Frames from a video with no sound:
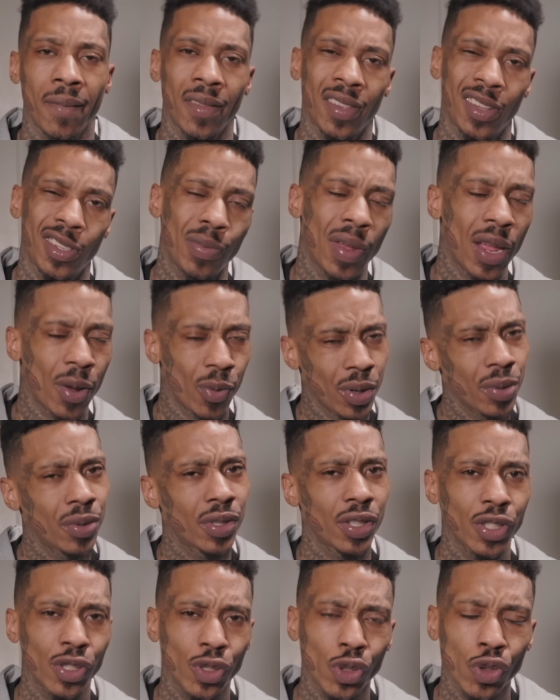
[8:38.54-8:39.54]
Cause man, we was
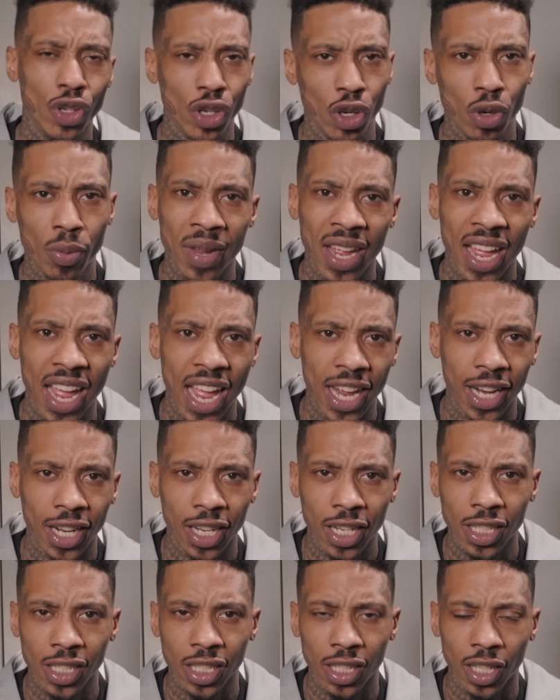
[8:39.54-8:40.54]
in the studio. Me and Ant
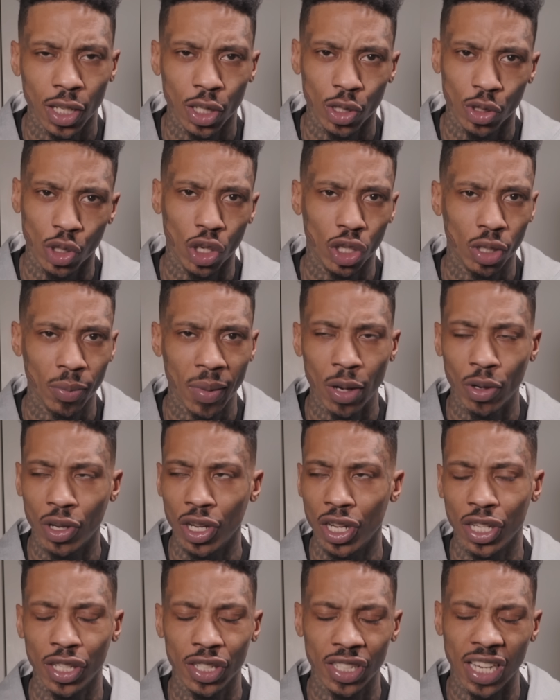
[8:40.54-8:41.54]
Glizzy talked about
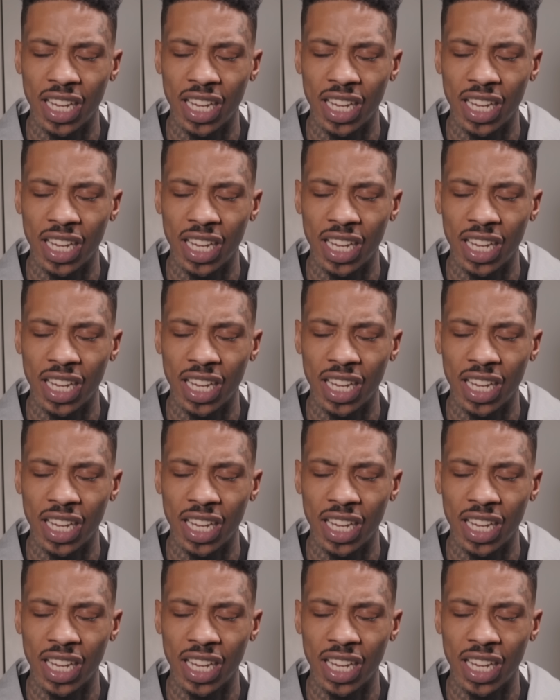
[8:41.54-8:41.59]
guns.